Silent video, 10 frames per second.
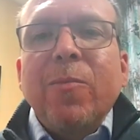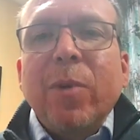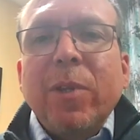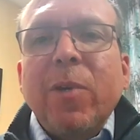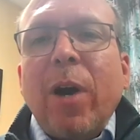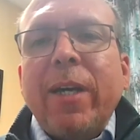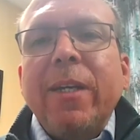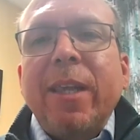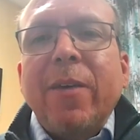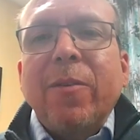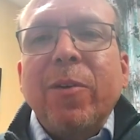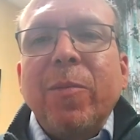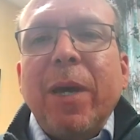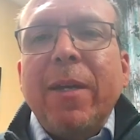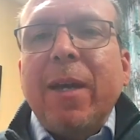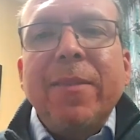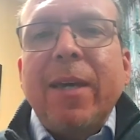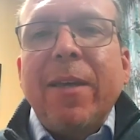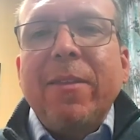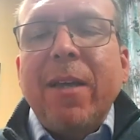really walk into that room and
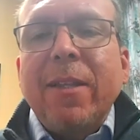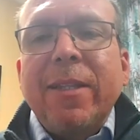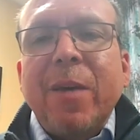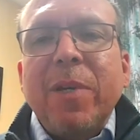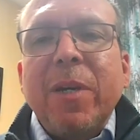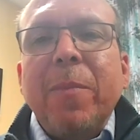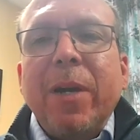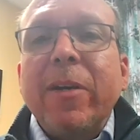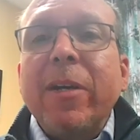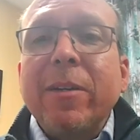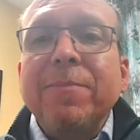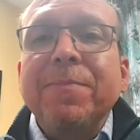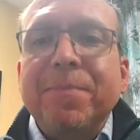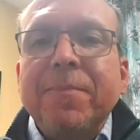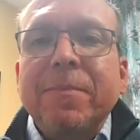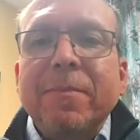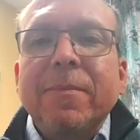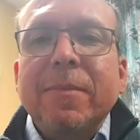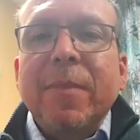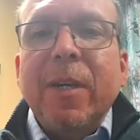not let that be a barrier
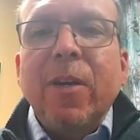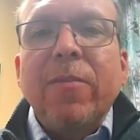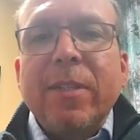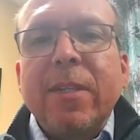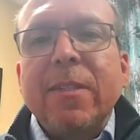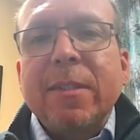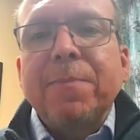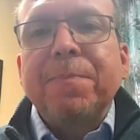in our visits.